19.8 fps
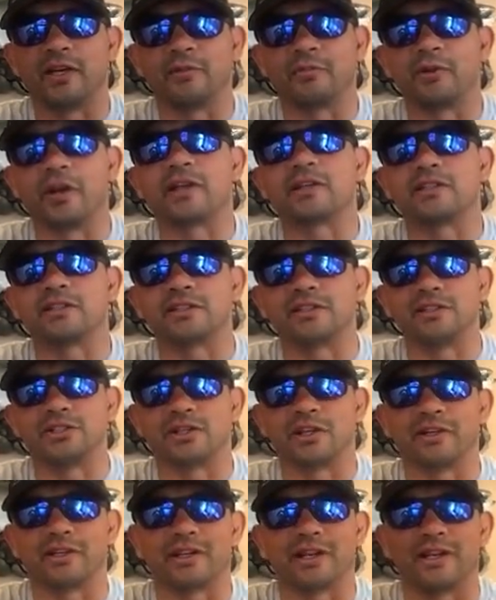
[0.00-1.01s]
Practice and
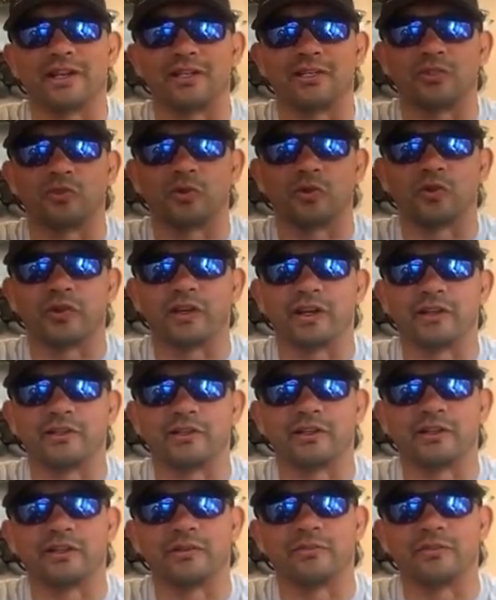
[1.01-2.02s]
share kindness when you're out
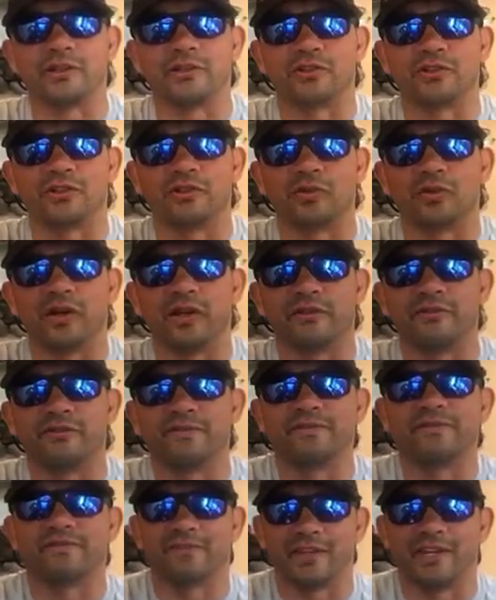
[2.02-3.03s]
there, and be sure to wave.
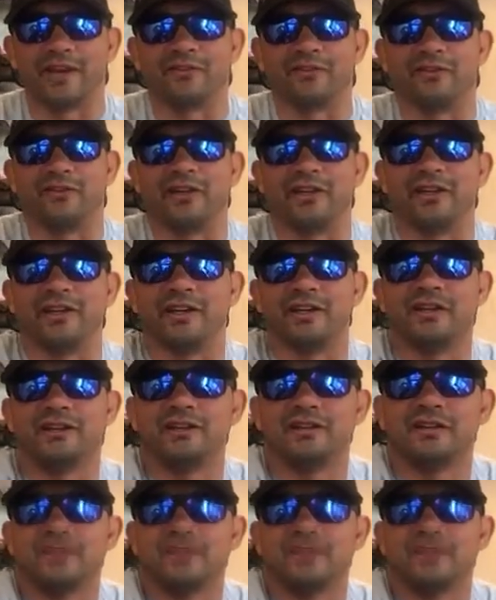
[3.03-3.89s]
Have a great day.